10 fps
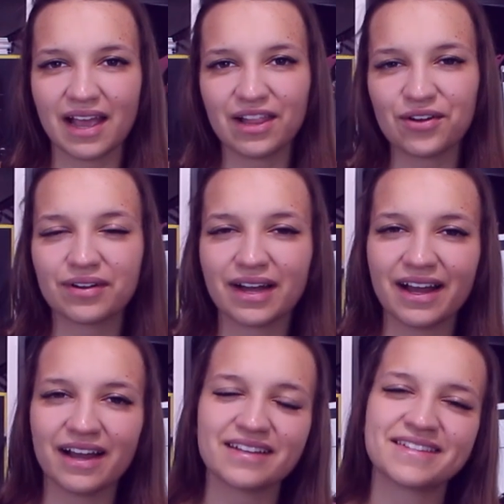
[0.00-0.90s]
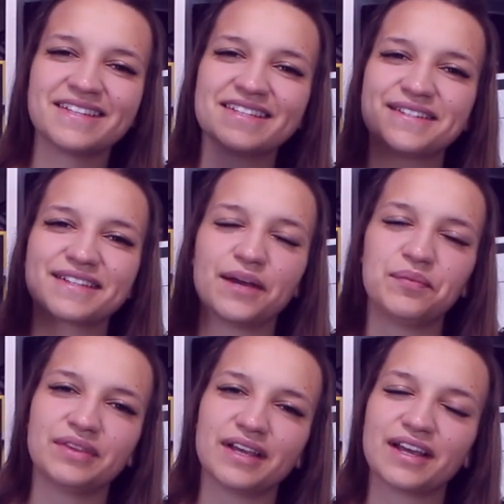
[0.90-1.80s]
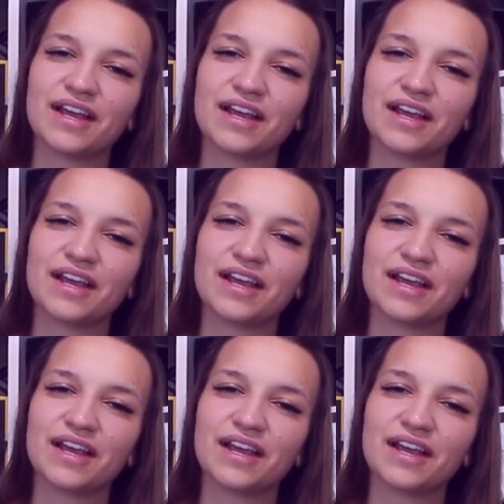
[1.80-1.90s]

Hello guys, this is Tech,